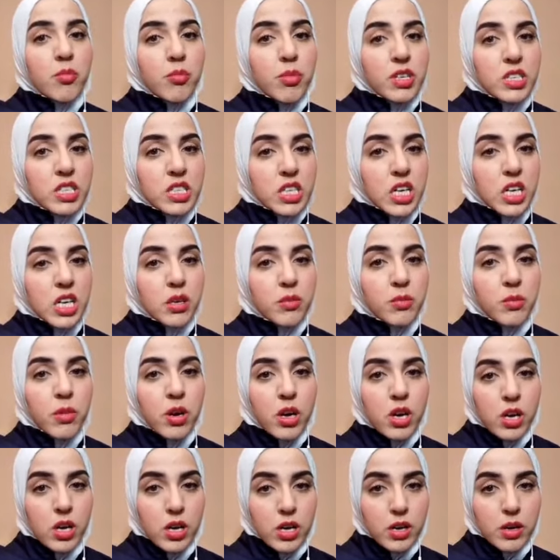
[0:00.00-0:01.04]
best time
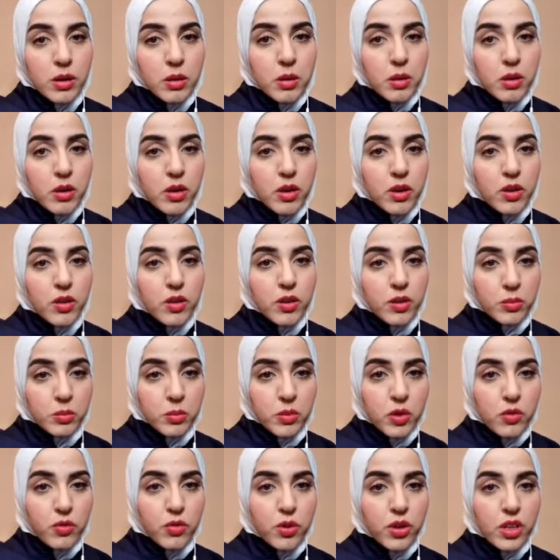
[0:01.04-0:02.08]
uh,
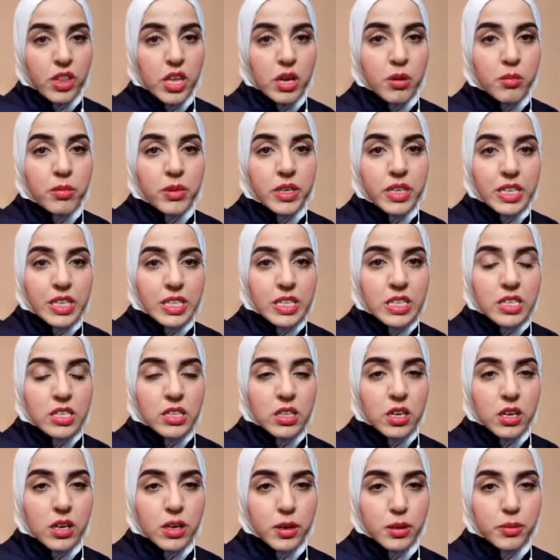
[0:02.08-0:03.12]
for them is
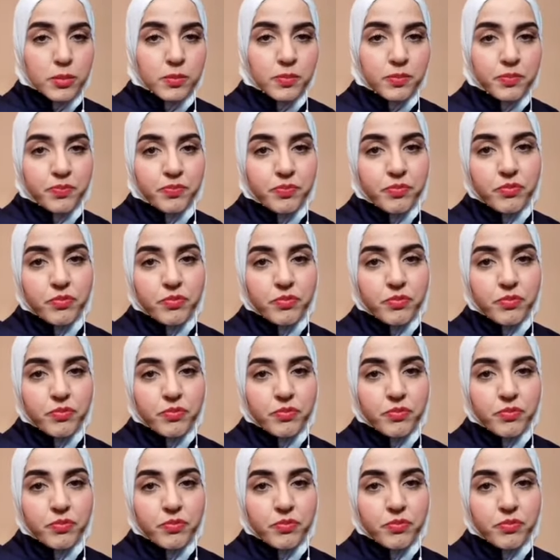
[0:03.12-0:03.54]
um,